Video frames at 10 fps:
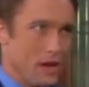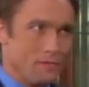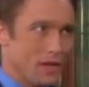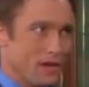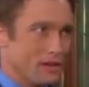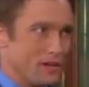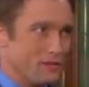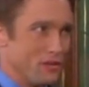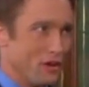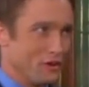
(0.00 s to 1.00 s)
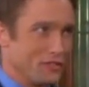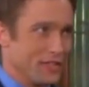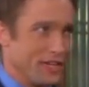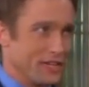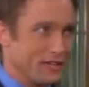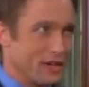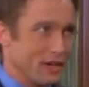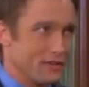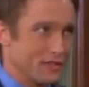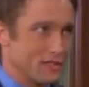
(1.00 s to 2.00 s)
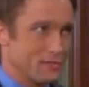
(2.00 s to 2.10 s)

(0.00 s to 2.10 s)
I'm not involved in any kind of